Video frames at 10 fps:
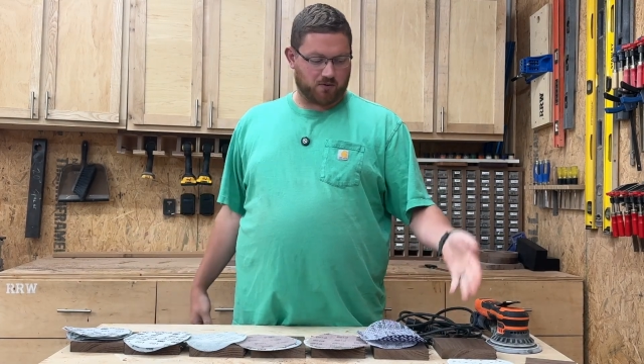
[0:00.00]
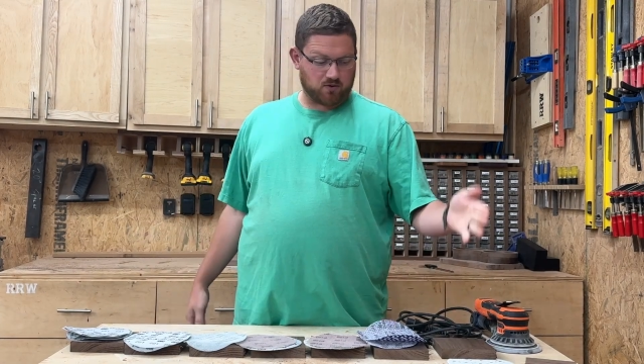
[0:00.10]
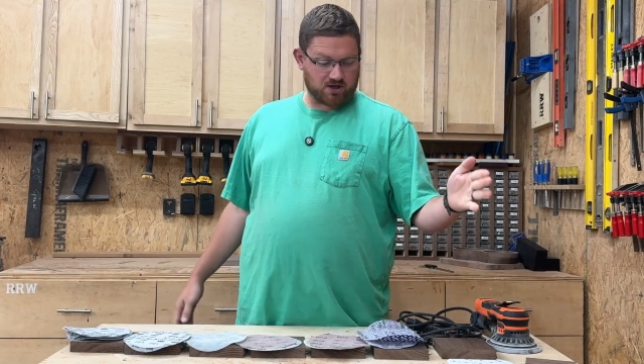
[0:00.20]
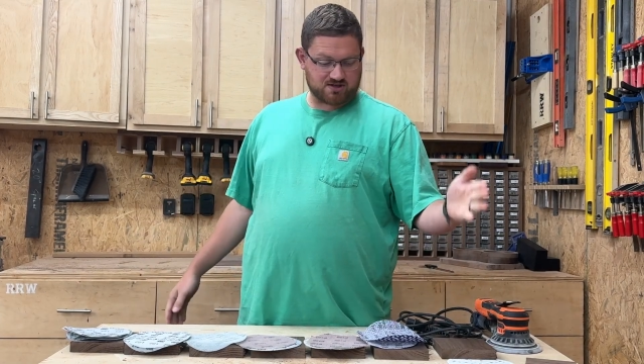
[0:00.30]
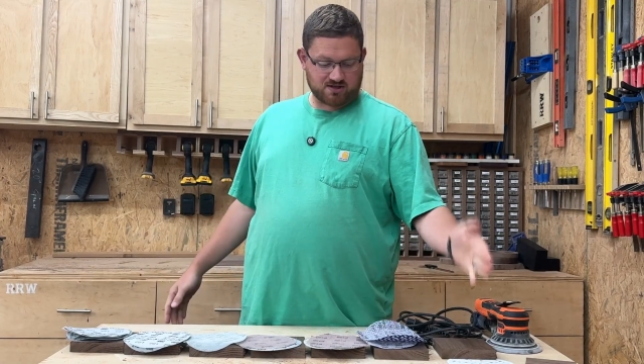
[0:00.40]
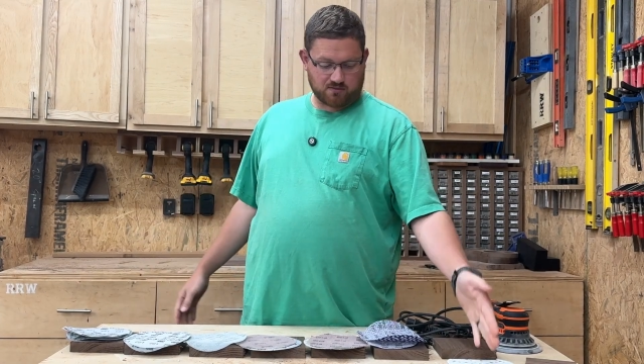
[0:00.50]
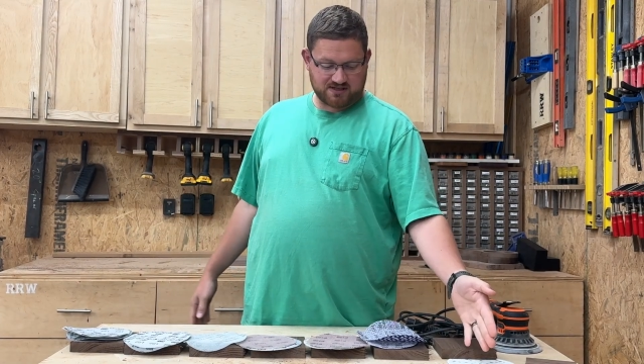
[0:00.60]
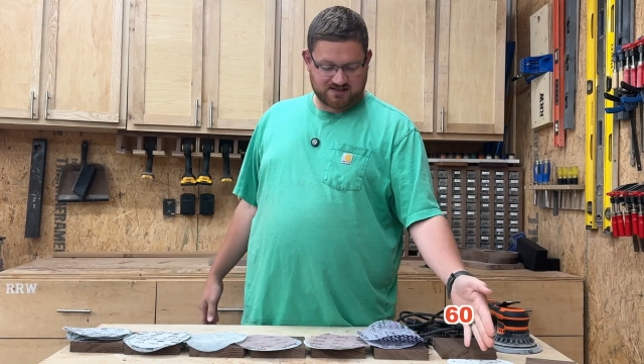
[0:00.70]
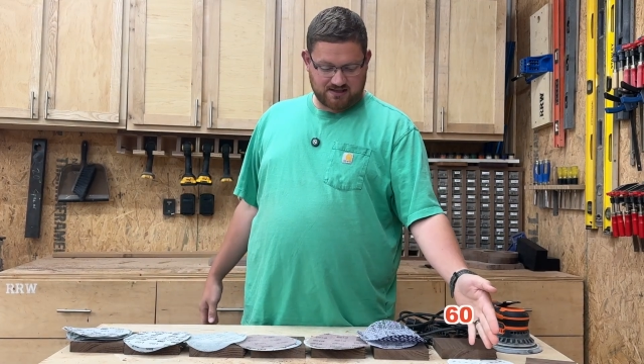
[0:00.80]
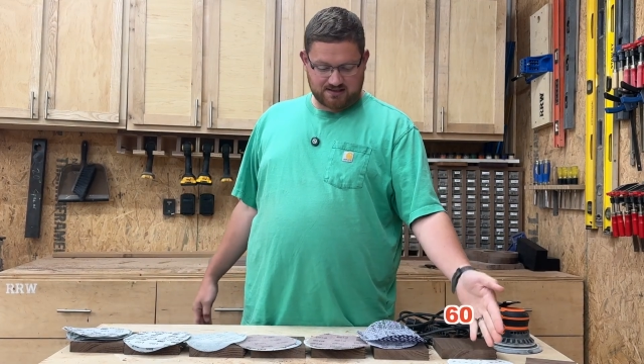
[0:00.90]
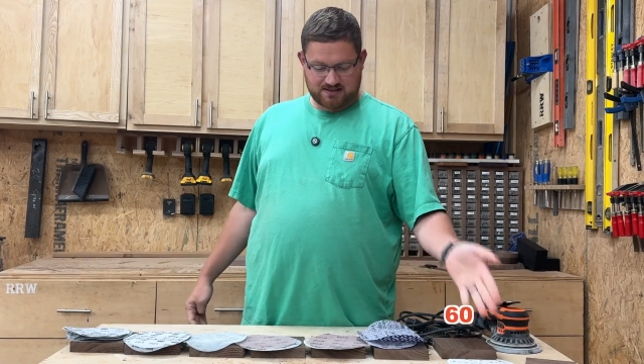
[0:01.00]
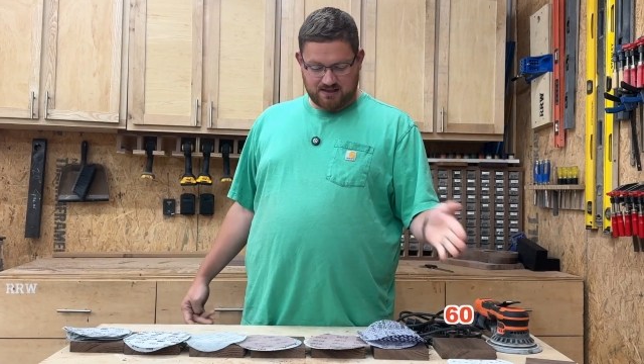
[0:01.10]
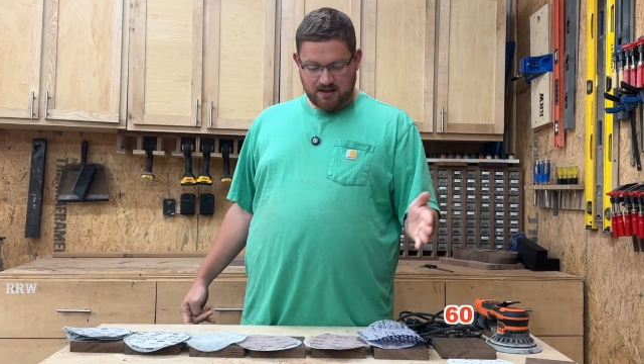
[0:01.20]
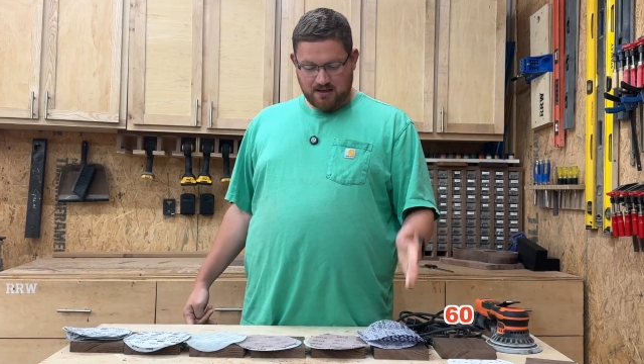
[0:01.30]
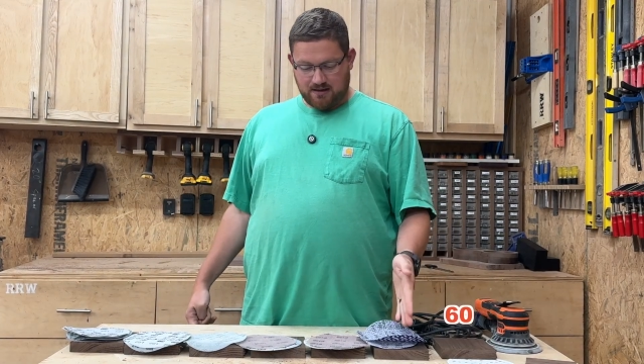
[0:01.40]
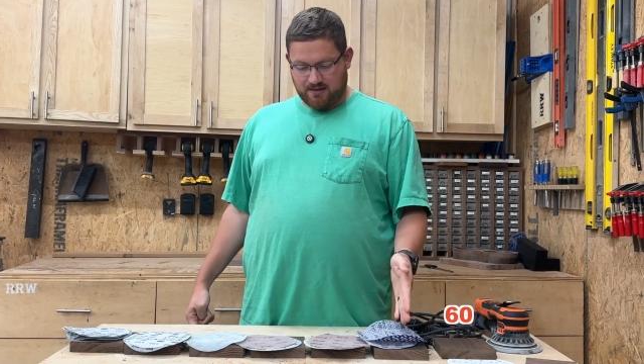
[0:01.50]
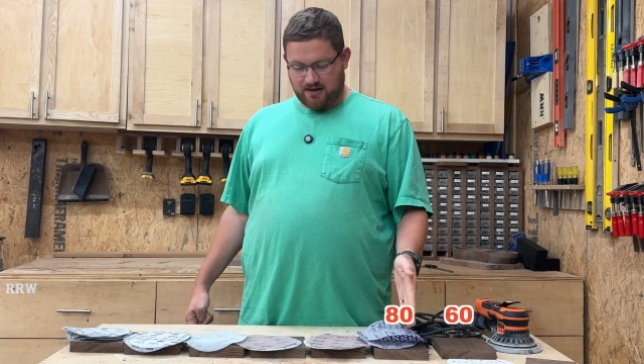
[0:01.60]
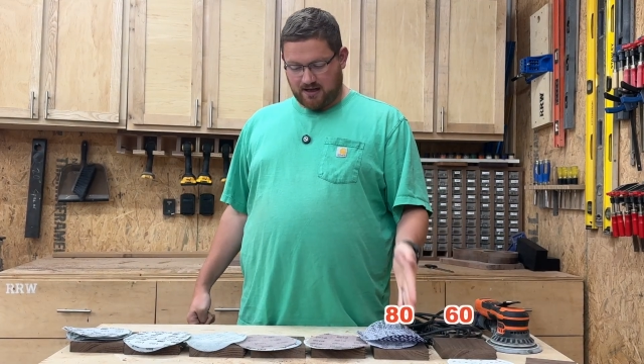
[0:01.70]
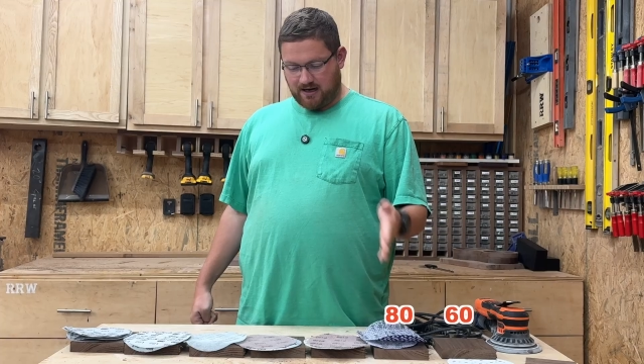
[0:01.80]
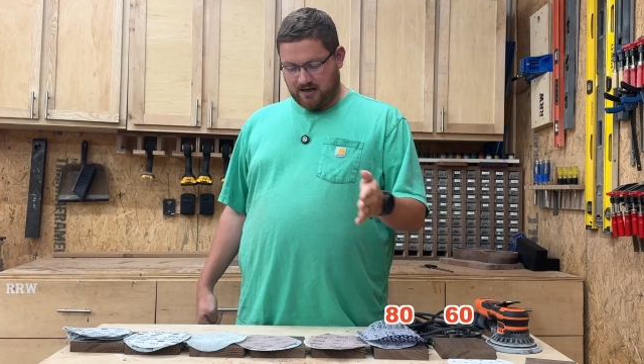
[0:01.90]
We're gonna start with 60,
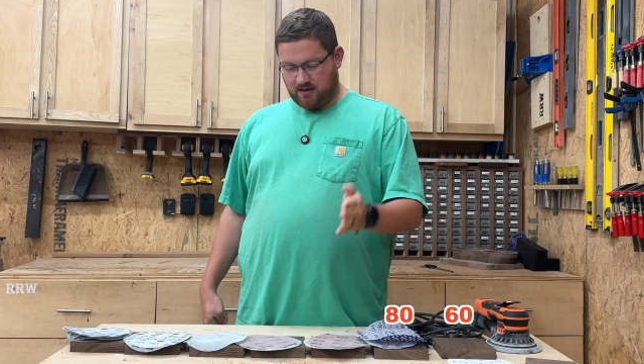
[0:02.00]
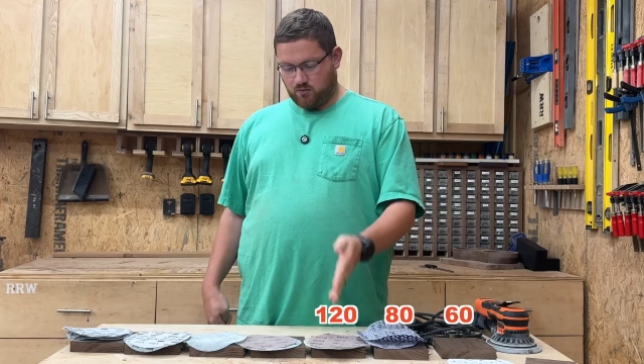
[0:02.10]
then 80,